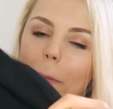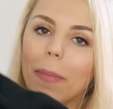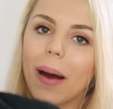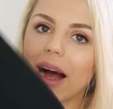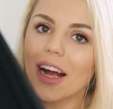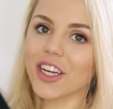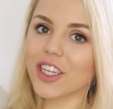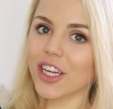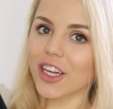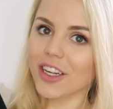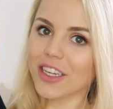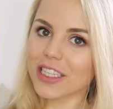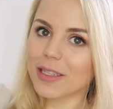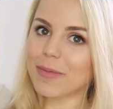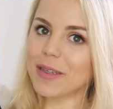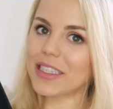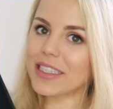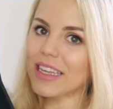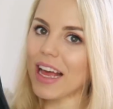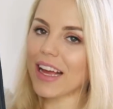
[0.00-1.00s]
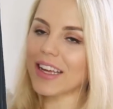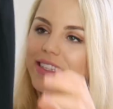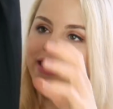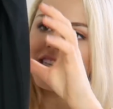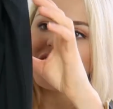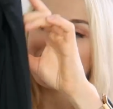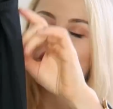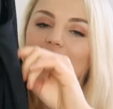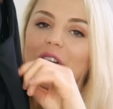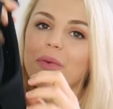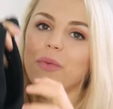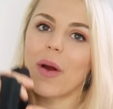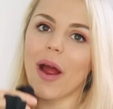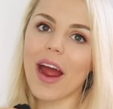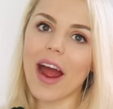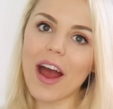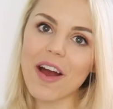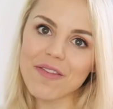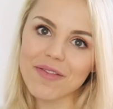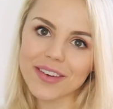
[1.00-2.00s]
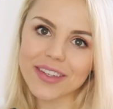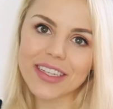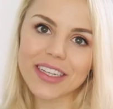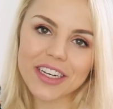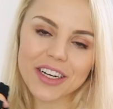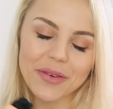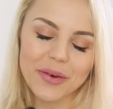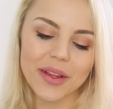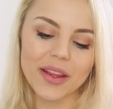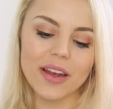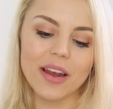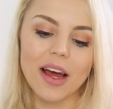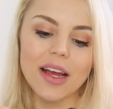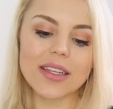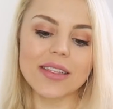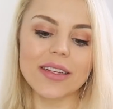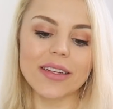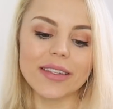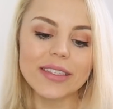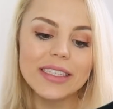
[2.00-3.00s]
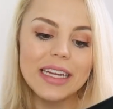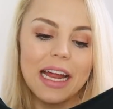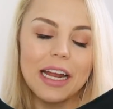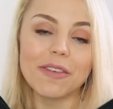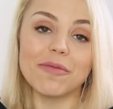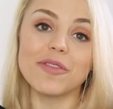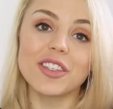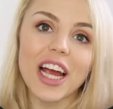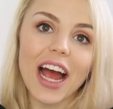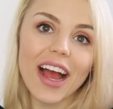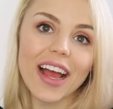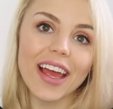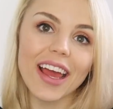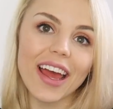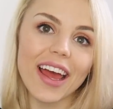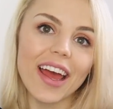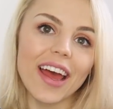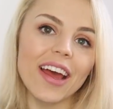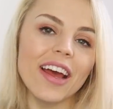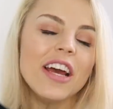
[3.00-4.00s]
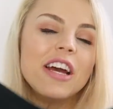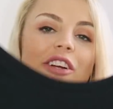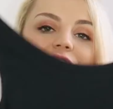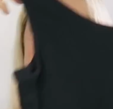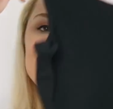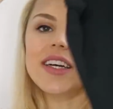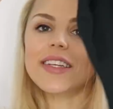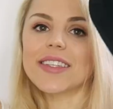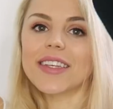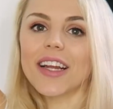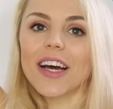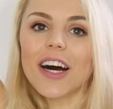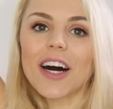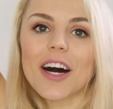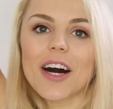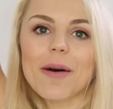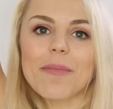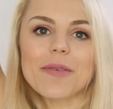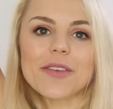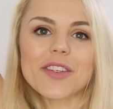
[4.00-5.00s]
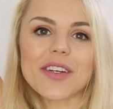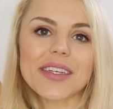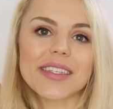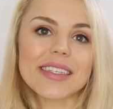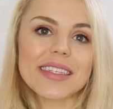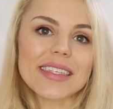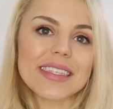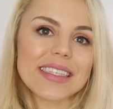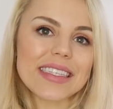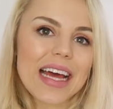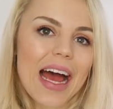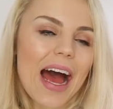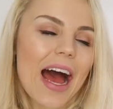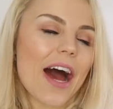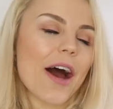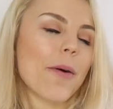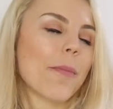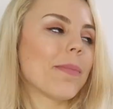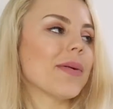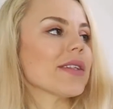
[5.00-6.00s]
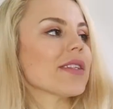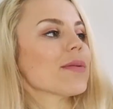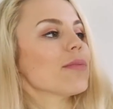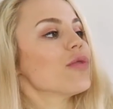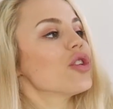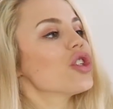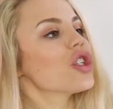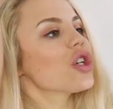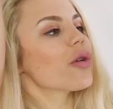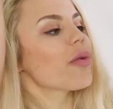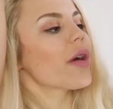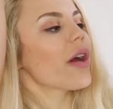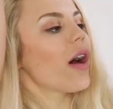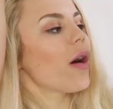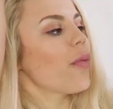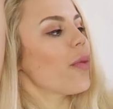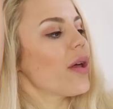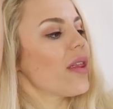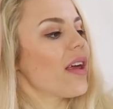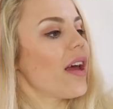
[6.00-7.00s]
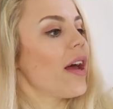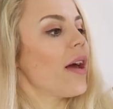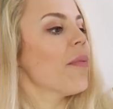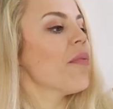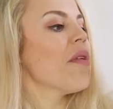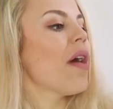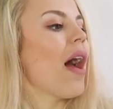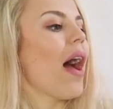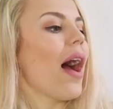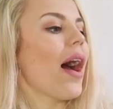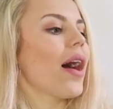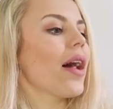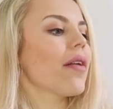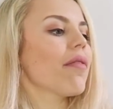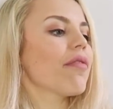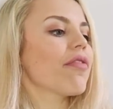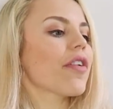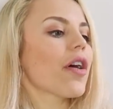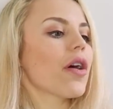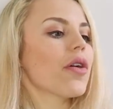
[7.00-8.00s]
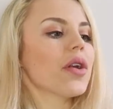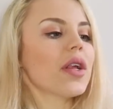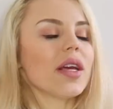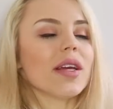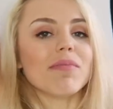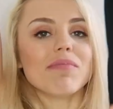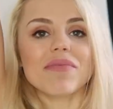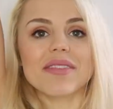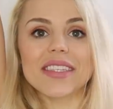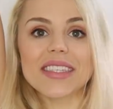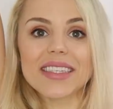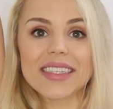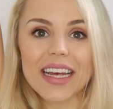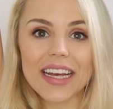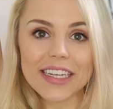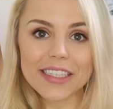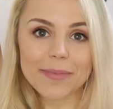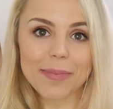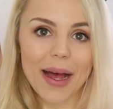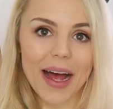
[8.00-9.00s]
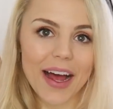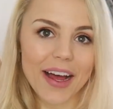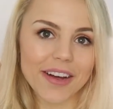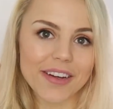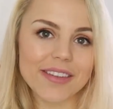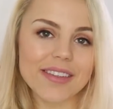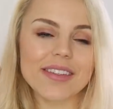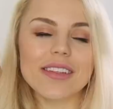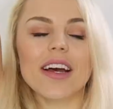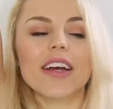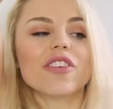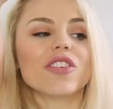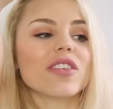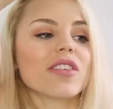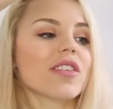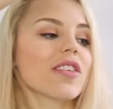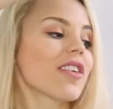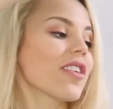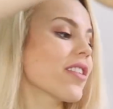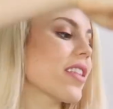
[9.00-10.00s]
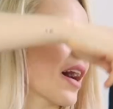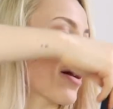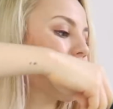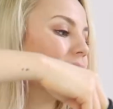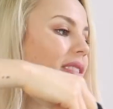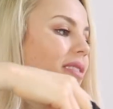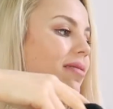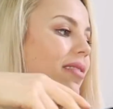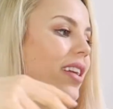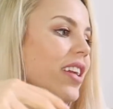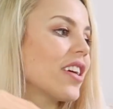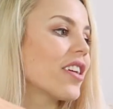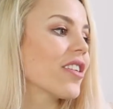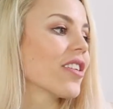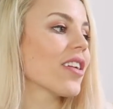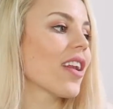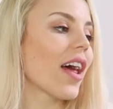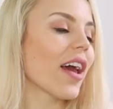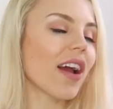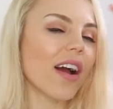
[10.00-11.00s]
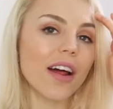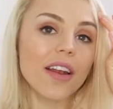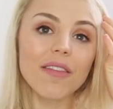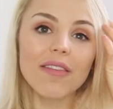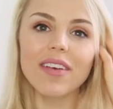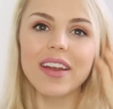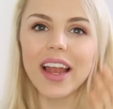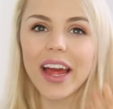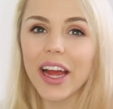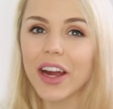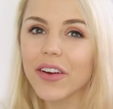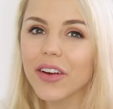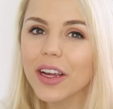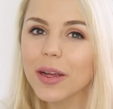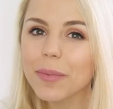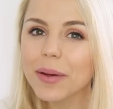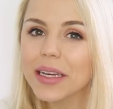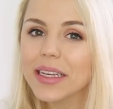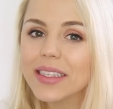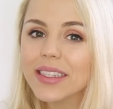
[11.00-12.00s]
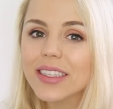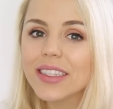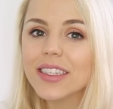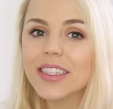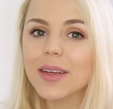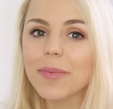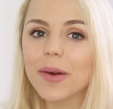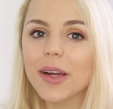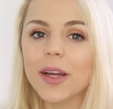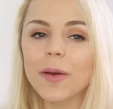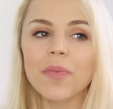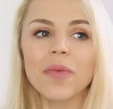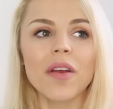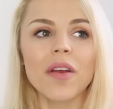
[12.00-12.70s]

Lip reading: but actually looks a bit sexy, and you could wear it out for dinner with a nice little denim jacket, dress it up, dress it down, put some jewelry on with it. And for only £6, I just thought that was a really good like kind of layering piece in summer,